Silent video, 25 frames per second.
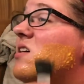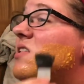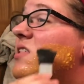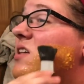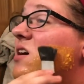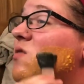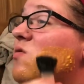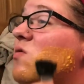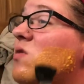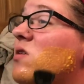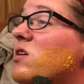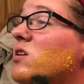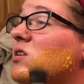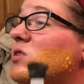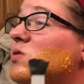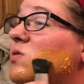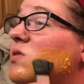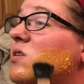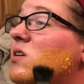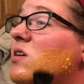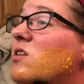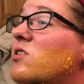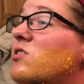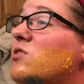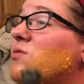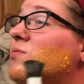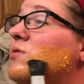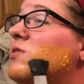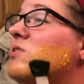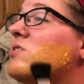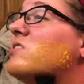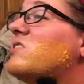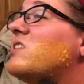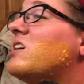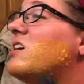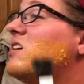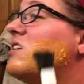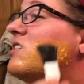that works
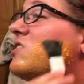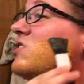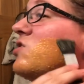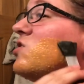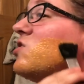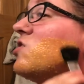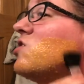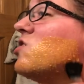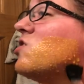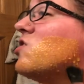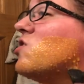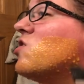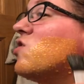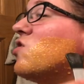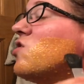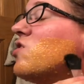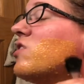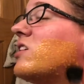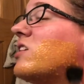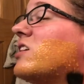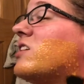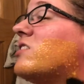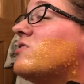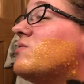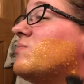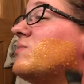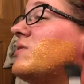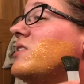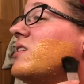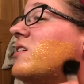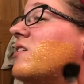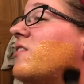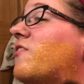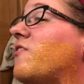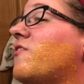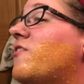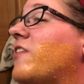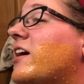100% or gives me
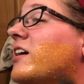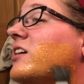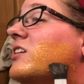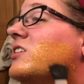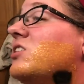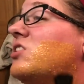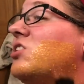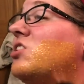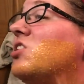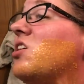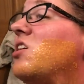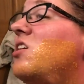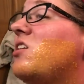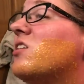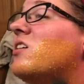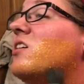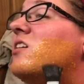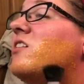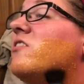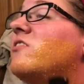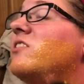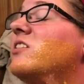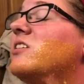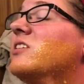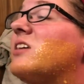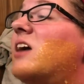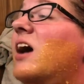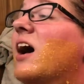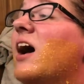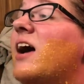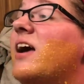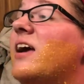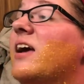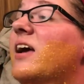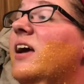the effects long enough because I